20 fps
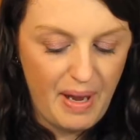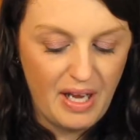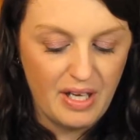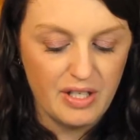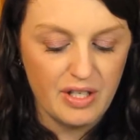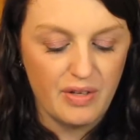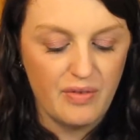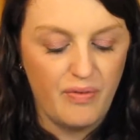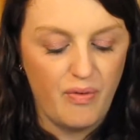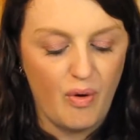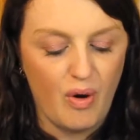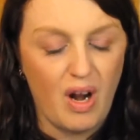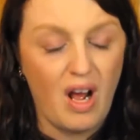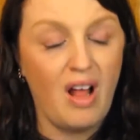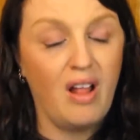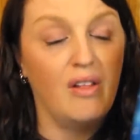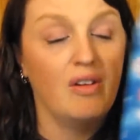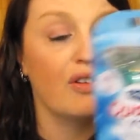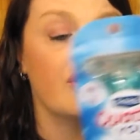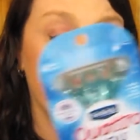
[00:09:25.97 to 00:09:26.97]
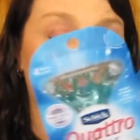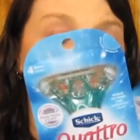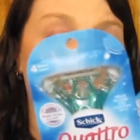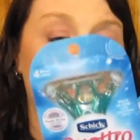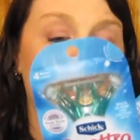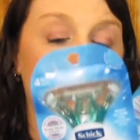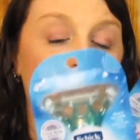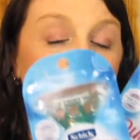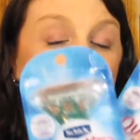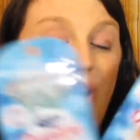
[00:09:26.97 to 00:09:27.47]
just $4 for
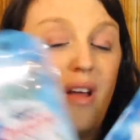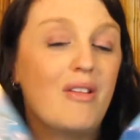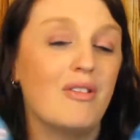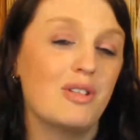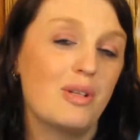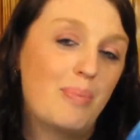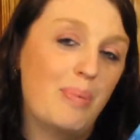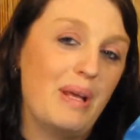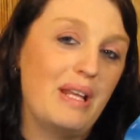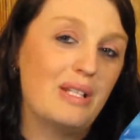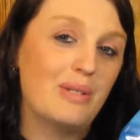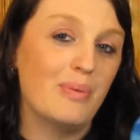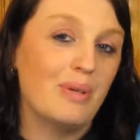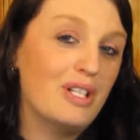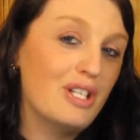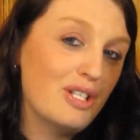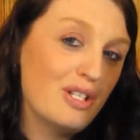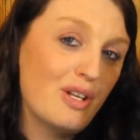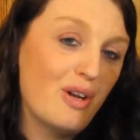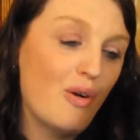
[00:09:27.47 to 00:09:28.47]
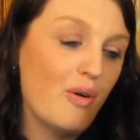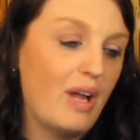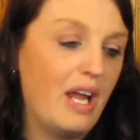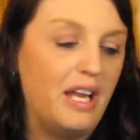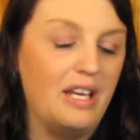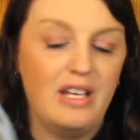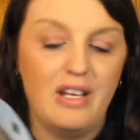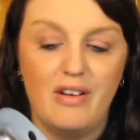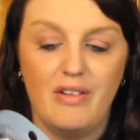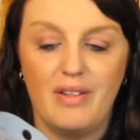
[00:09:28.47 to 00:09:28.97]
this. $2 a piece, which is an
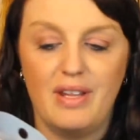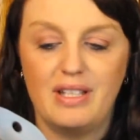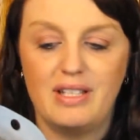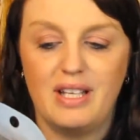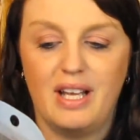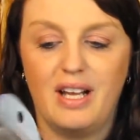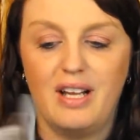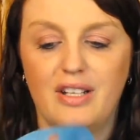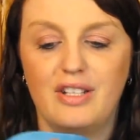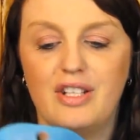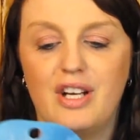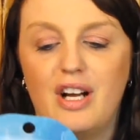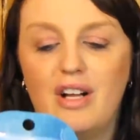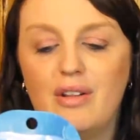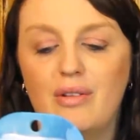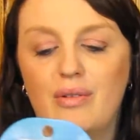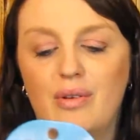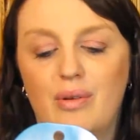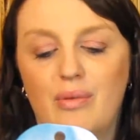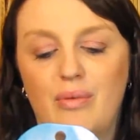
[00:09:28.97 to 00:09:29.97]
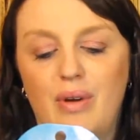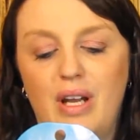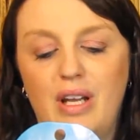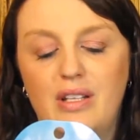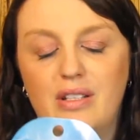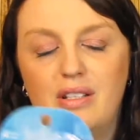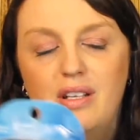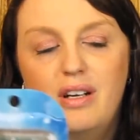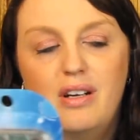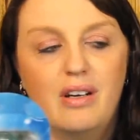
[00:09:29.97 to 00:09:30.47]
okay deal. That's like $1
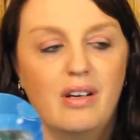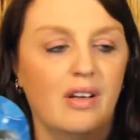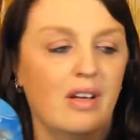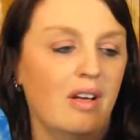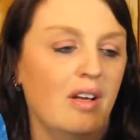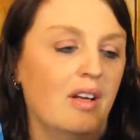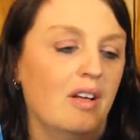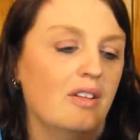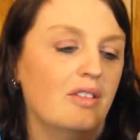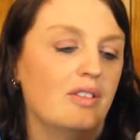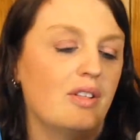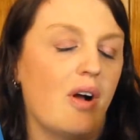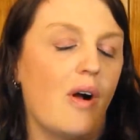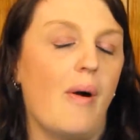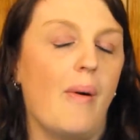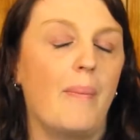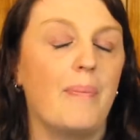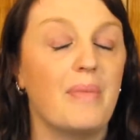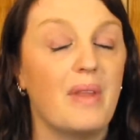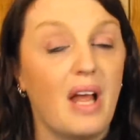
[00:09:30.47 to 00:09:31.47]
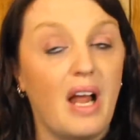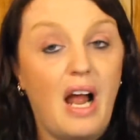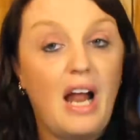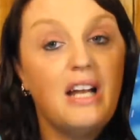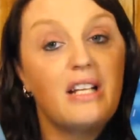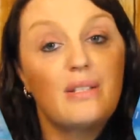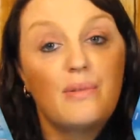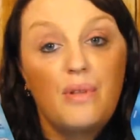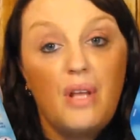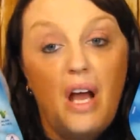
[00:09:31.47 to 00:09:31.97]
razor. So
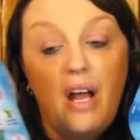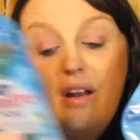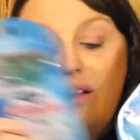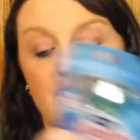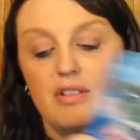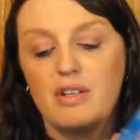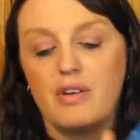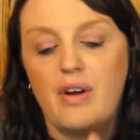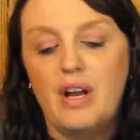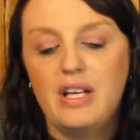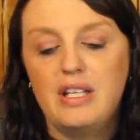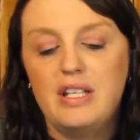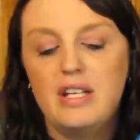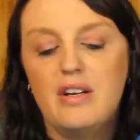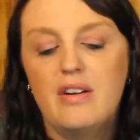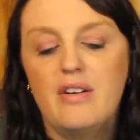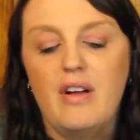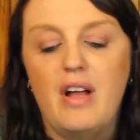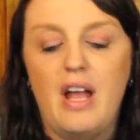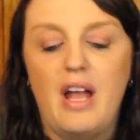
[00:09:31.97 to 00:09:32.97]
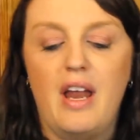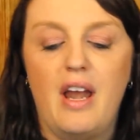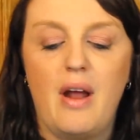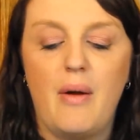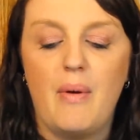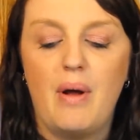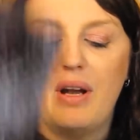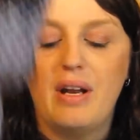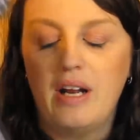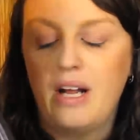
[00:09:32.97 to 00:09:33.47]
I just thought it was a great deal, and I
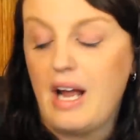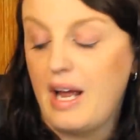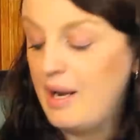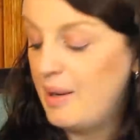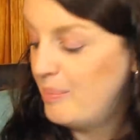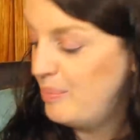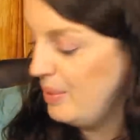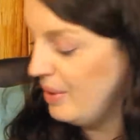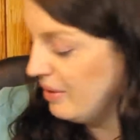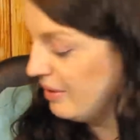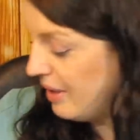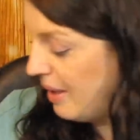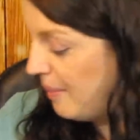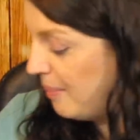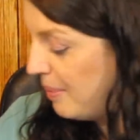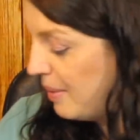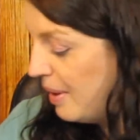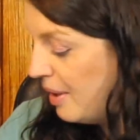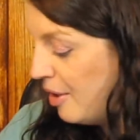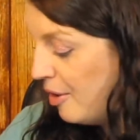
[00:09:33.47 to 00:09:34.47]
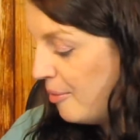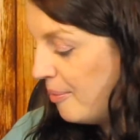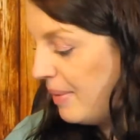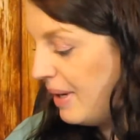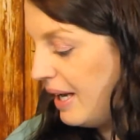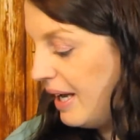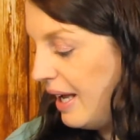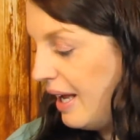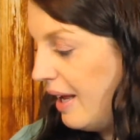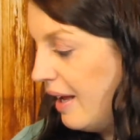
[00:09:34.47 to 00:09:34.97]
wanted to kind of build up
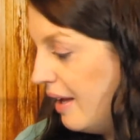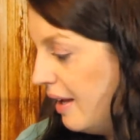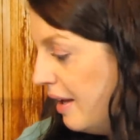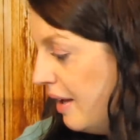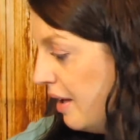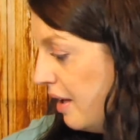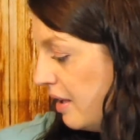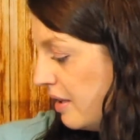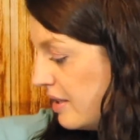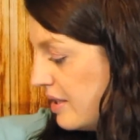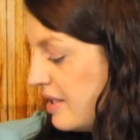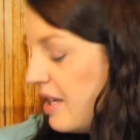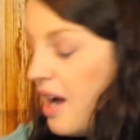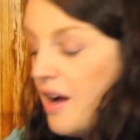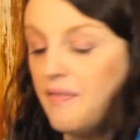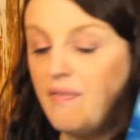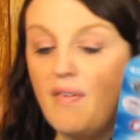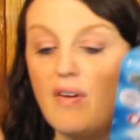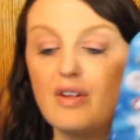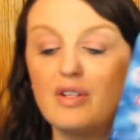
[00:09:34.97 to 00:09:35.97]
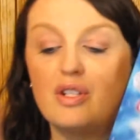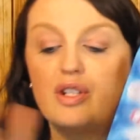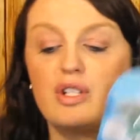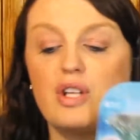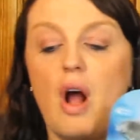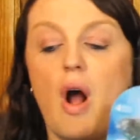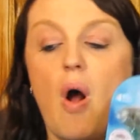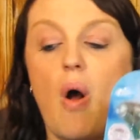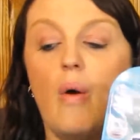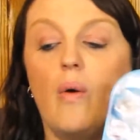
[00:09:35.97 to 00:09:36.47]
my stuff.
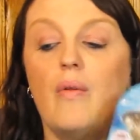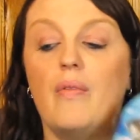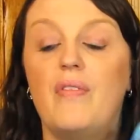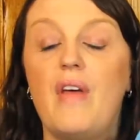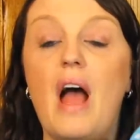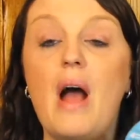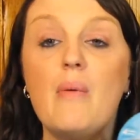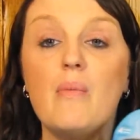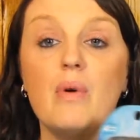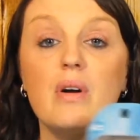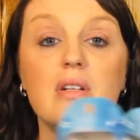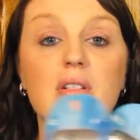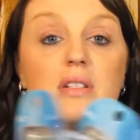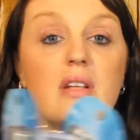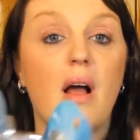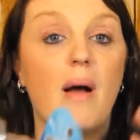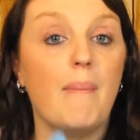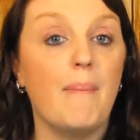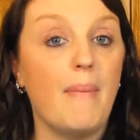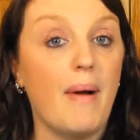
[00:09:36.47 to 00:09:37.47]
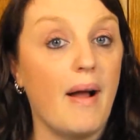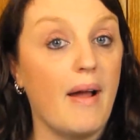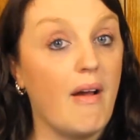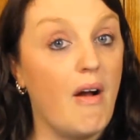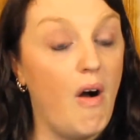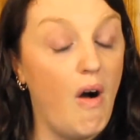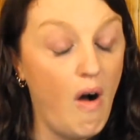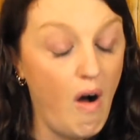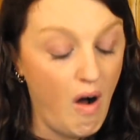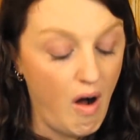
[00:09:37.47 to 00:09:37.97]
So that was my
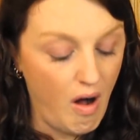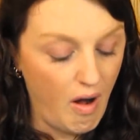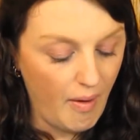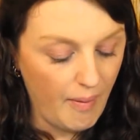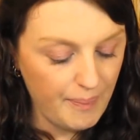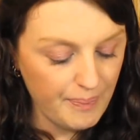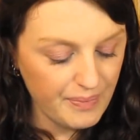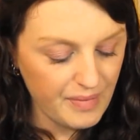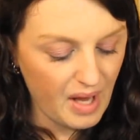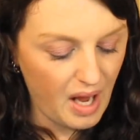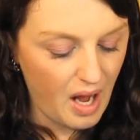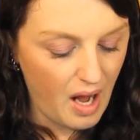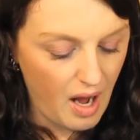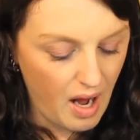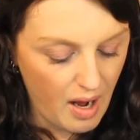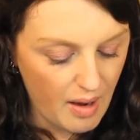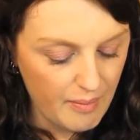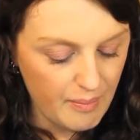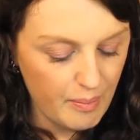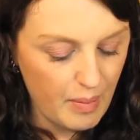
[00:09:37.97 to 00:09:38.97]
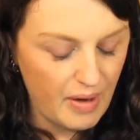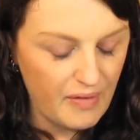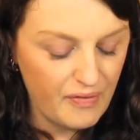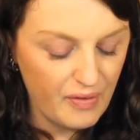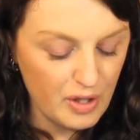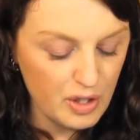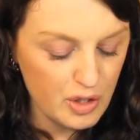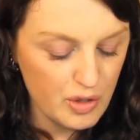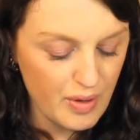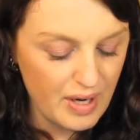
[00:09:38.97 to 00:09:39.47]
haul. My
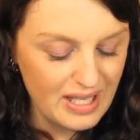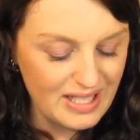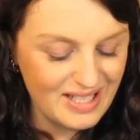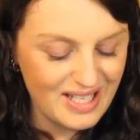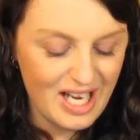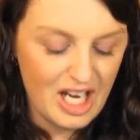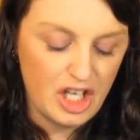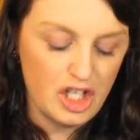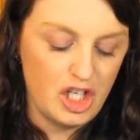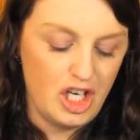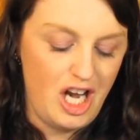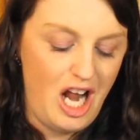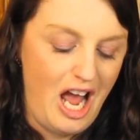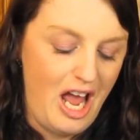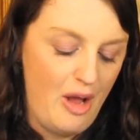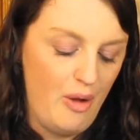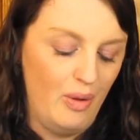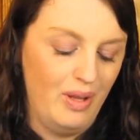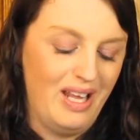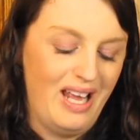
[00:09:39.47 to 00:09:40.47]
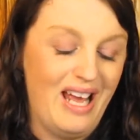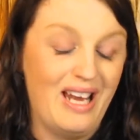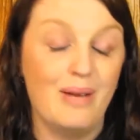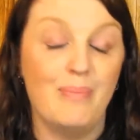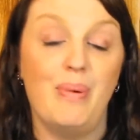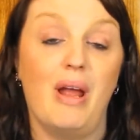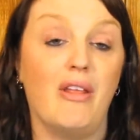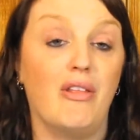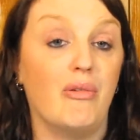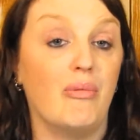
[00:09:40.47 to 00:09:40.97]
first transaction, I only had to
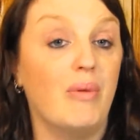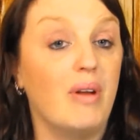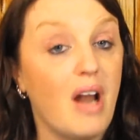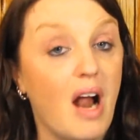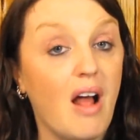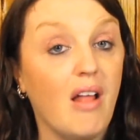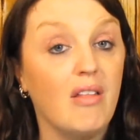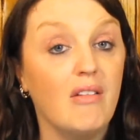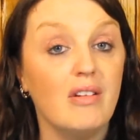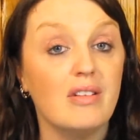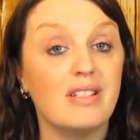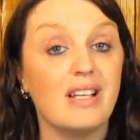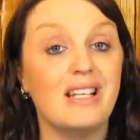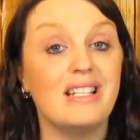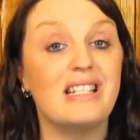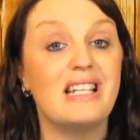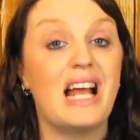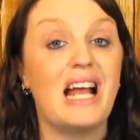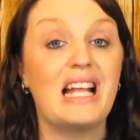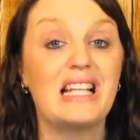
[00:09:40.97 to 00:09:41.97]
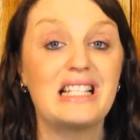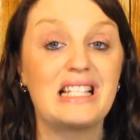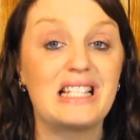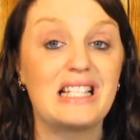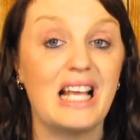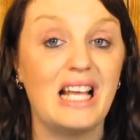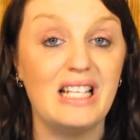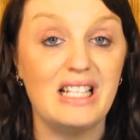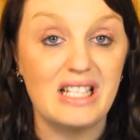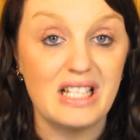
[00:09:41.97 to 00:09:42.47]
pay
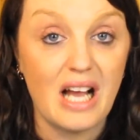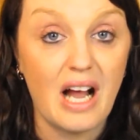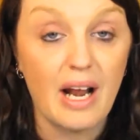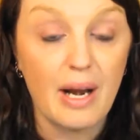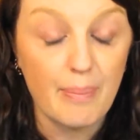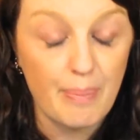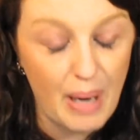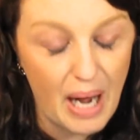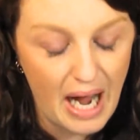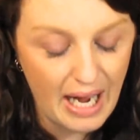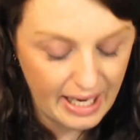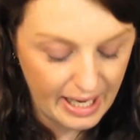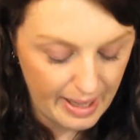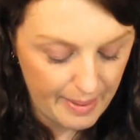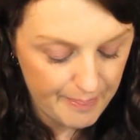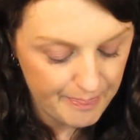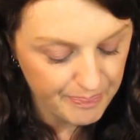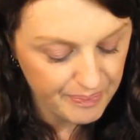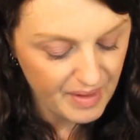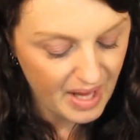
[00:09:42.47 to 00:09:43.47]
$3.10 out of pocket.